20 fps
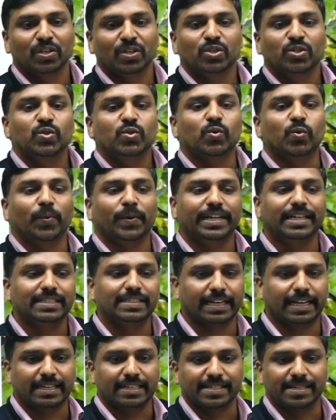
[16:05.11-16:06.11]
So it is an
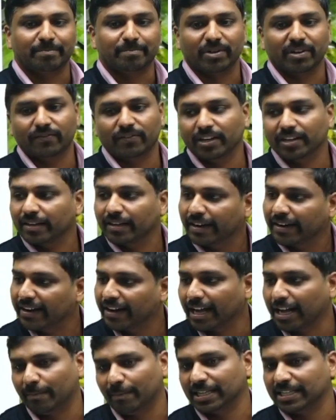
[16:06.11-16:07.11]
example for
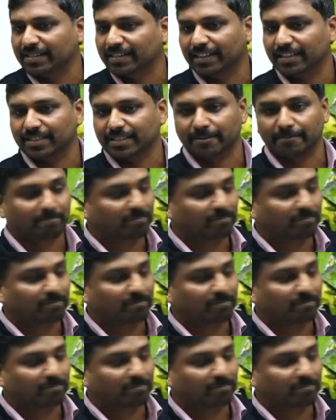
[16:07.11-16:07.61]
commensalism.